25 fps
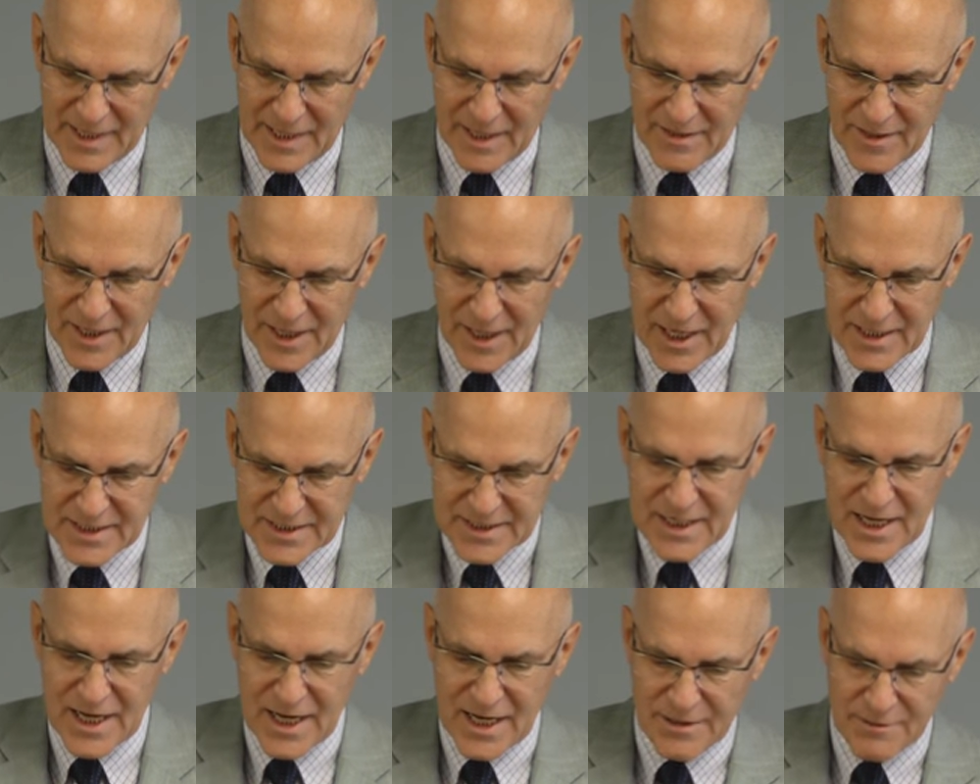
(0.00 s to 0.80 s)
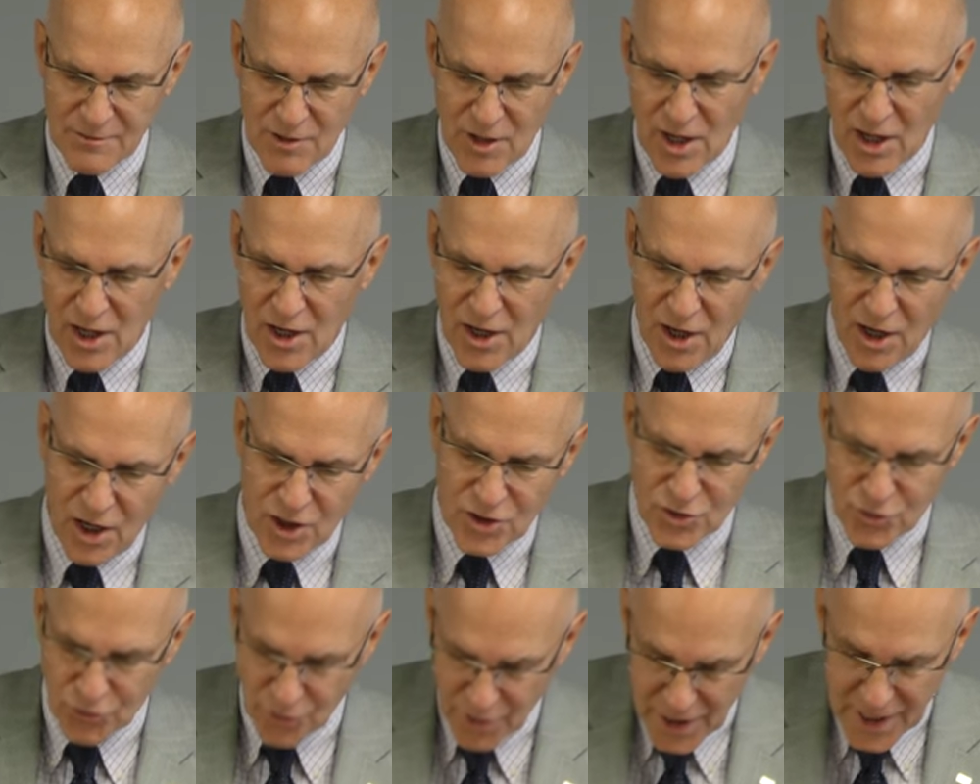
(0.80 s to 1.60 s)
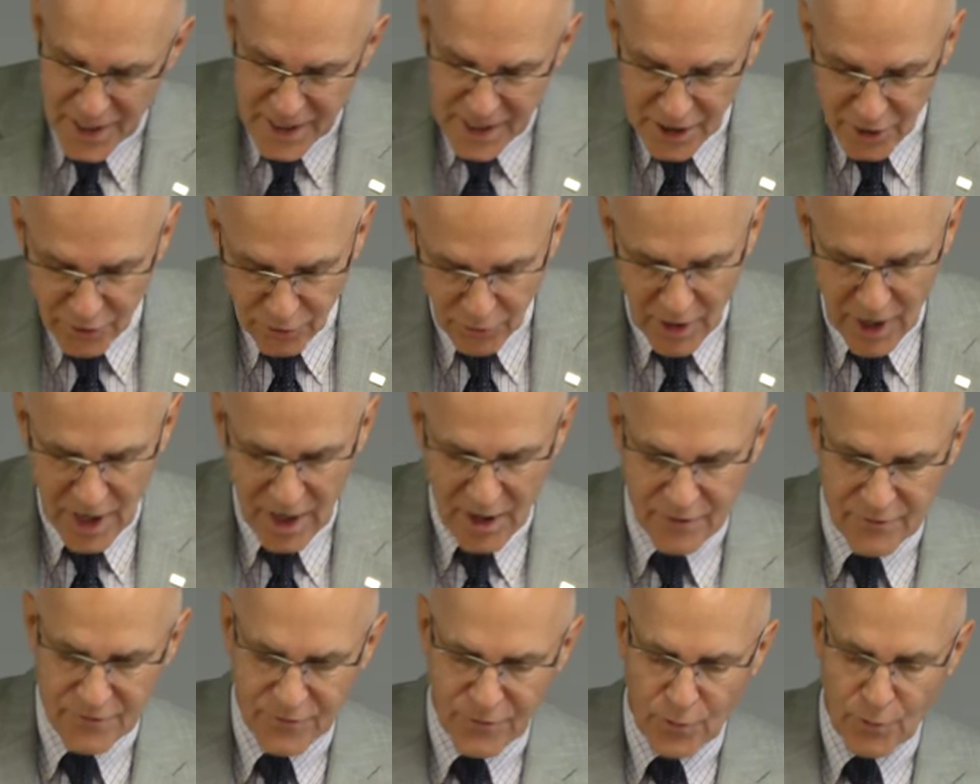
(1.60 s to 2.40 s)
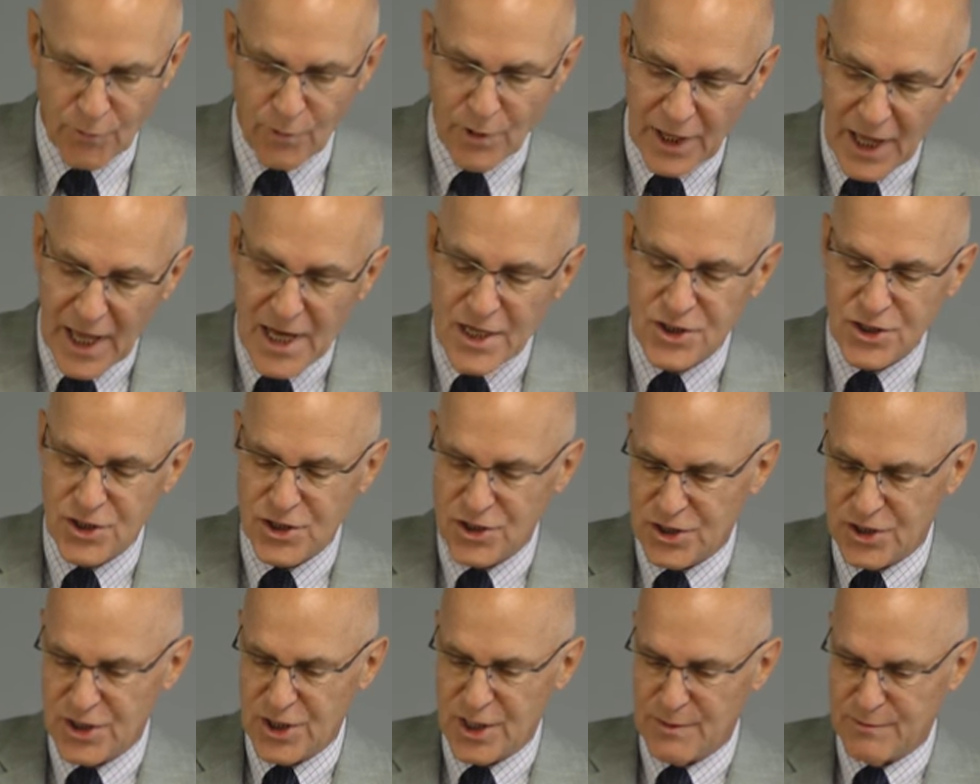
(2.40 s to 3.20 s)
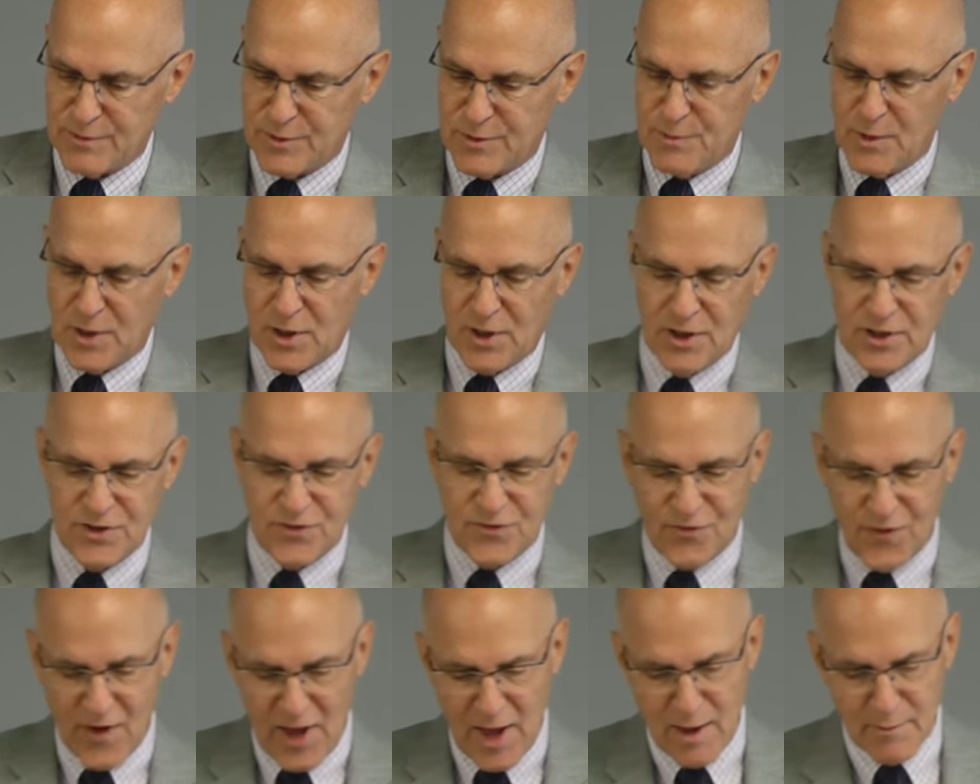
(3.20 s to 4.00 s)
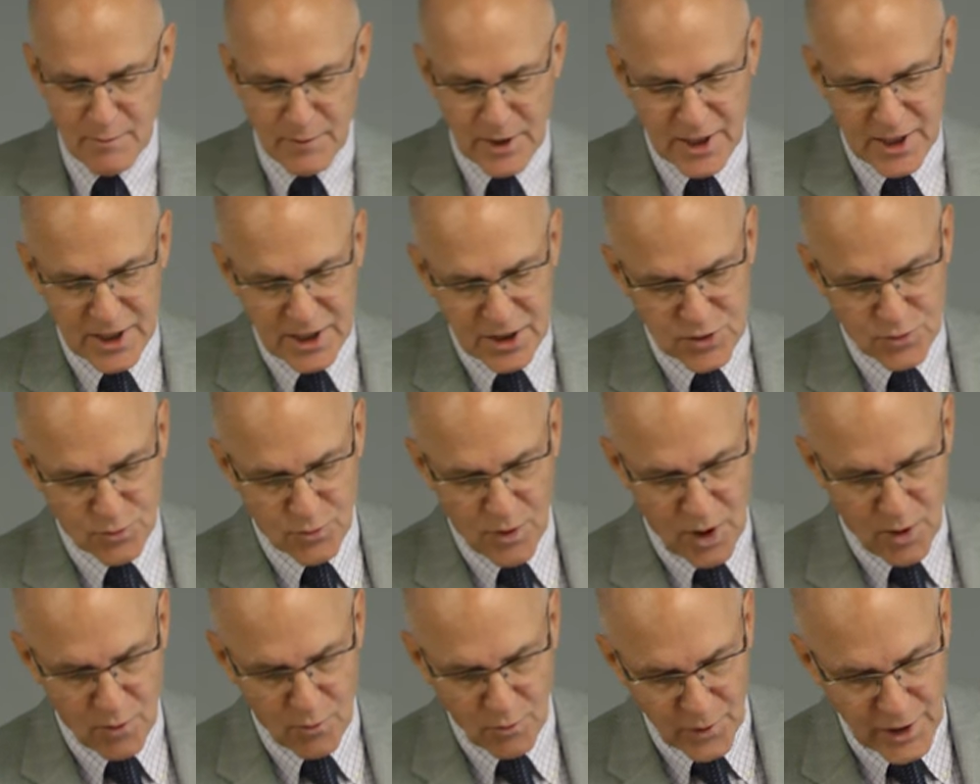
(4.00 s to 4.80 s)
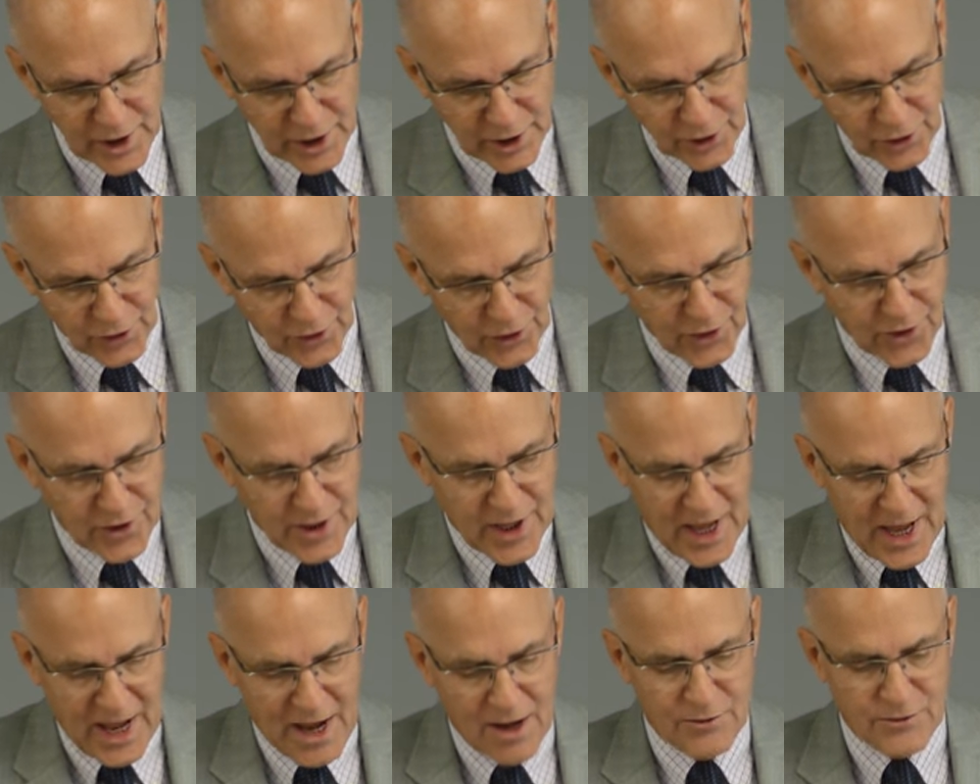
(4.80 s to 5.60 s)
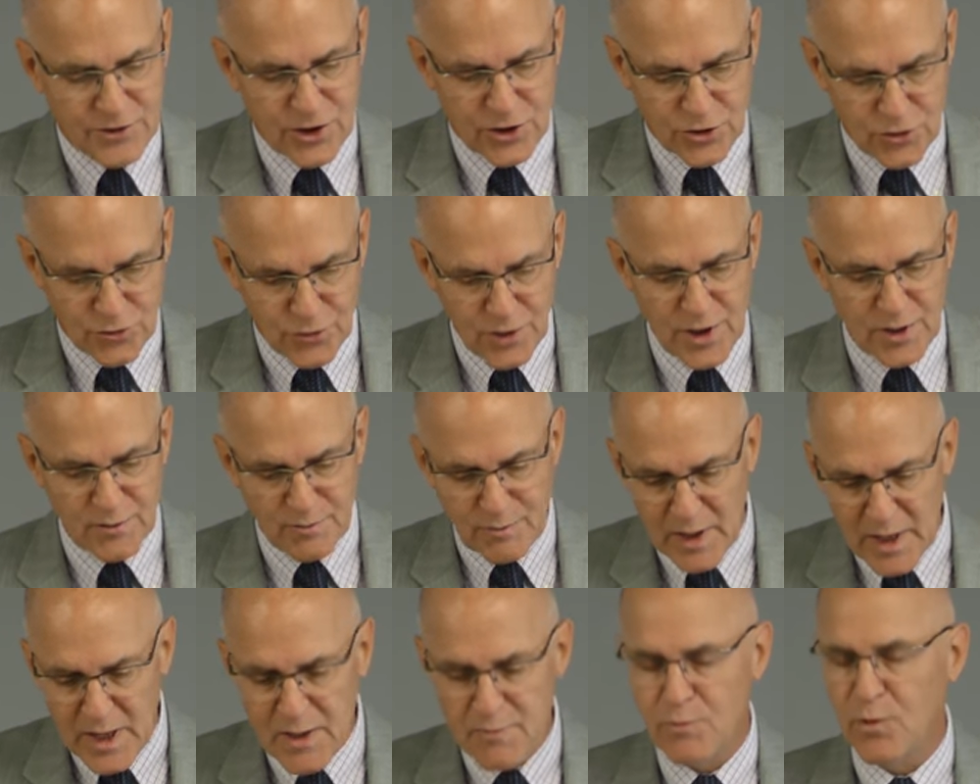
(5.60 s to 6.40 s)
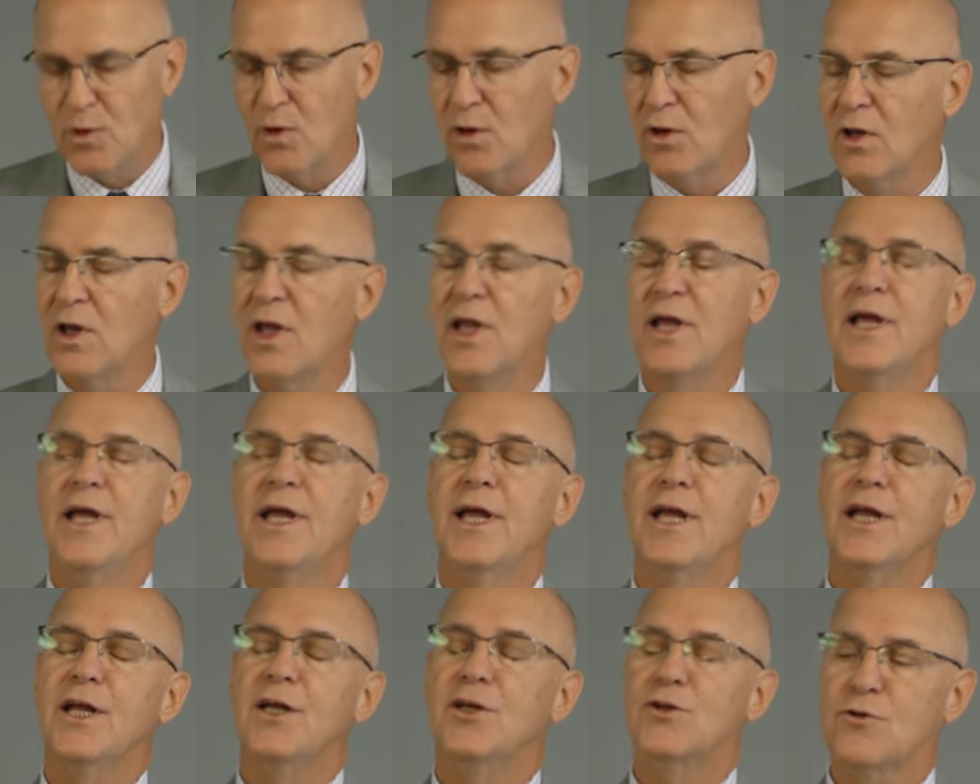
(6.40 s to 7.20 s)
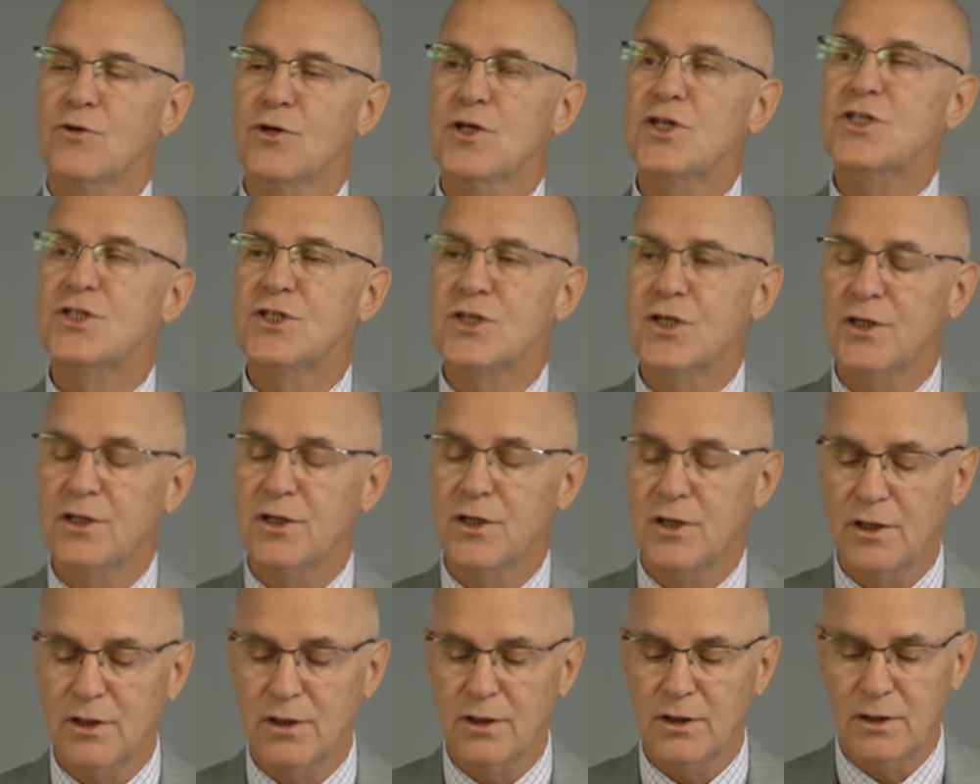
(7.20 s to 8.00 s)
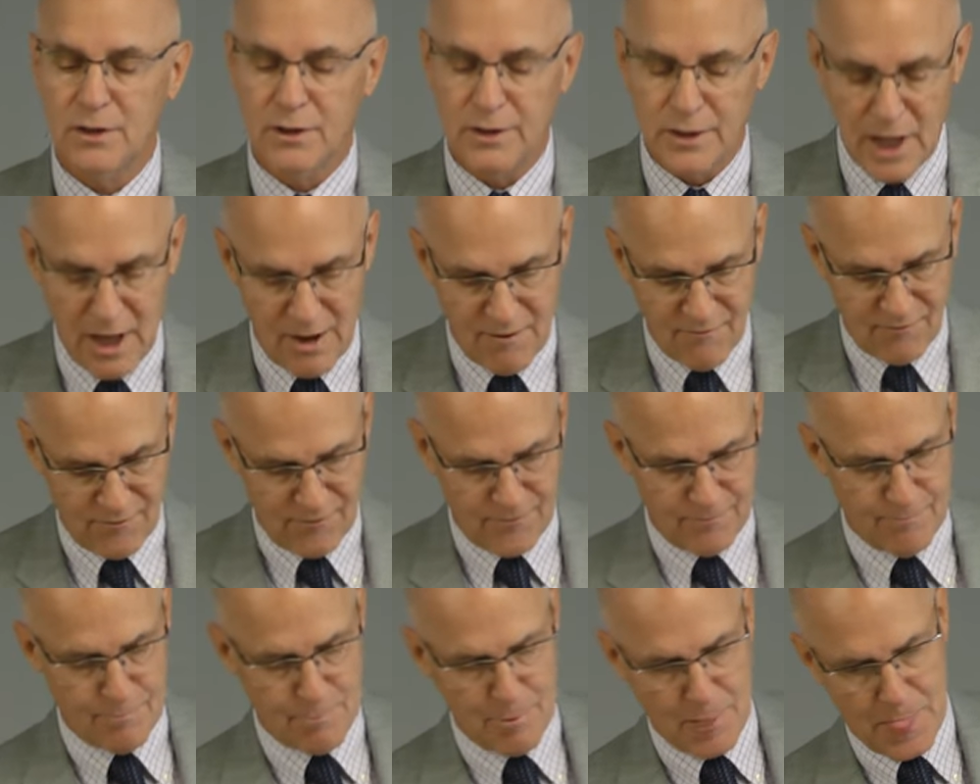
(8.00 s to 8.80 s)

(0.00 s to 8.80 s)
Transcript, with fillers: And then I said, a training ground for relationships, because family is where we learn how to treat people in Christian love.